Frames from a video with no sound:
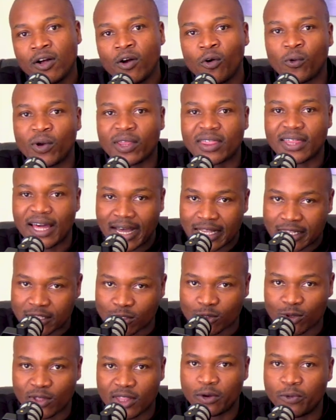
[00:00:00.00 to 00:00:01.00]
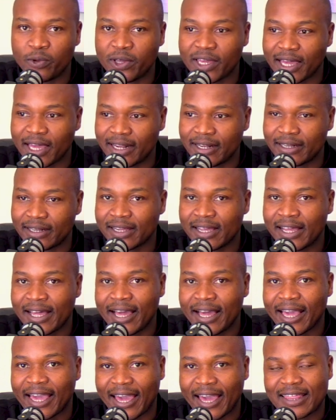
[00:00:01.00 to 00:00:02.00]
with us so that we can
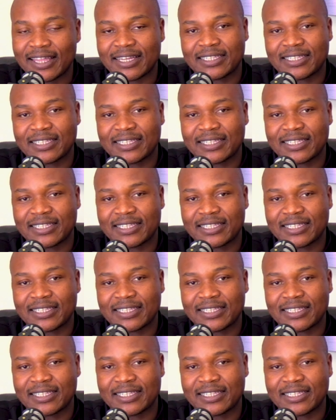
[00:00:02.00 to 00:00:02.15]
gather